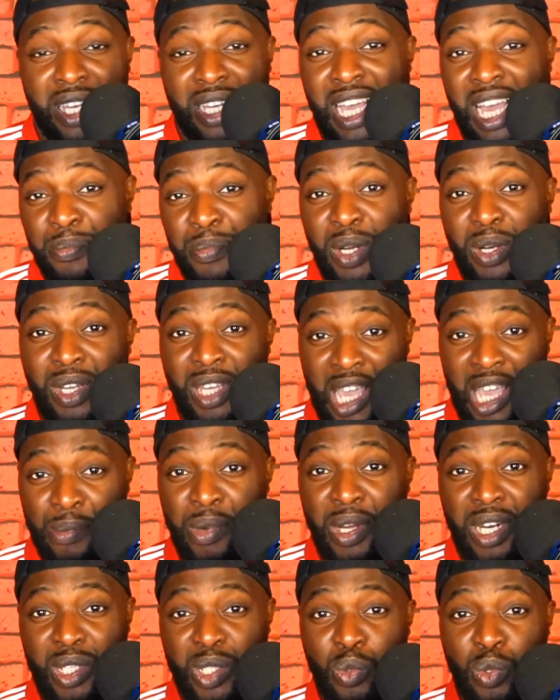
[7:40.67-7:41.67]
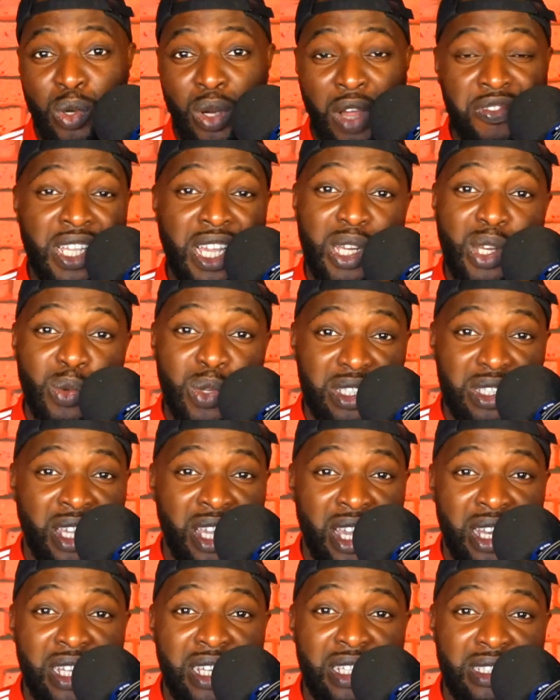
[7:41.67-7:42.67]
Gabriel came on as well after
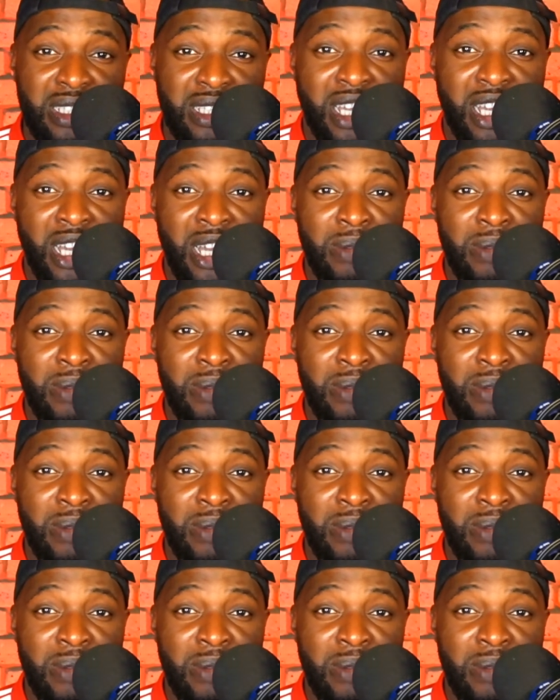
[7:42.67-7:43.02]
lewis-skelly's